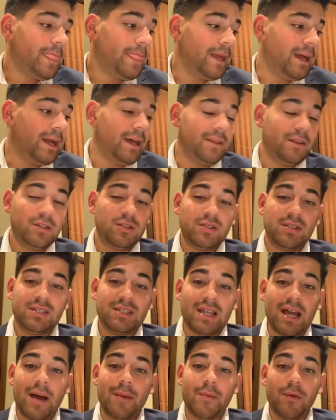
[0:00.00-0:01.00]
the
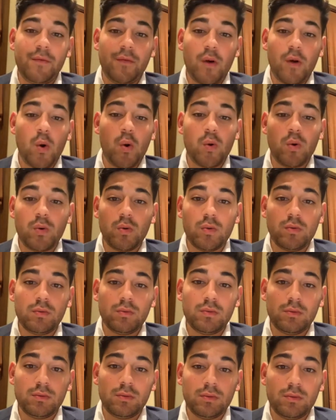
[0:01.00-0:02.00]
sum of
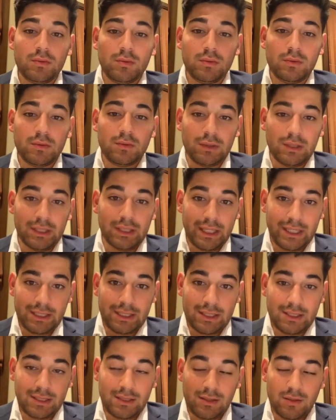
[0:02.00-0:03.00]
all
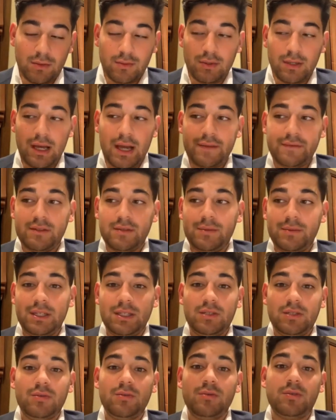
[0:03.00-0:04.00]
leases will have to be
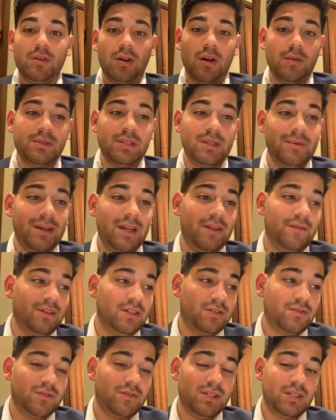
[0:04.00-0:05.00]
2 times the amount of
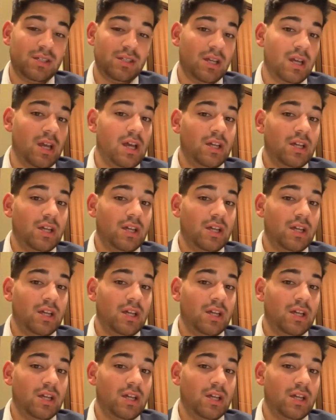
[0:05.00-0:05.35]
interest,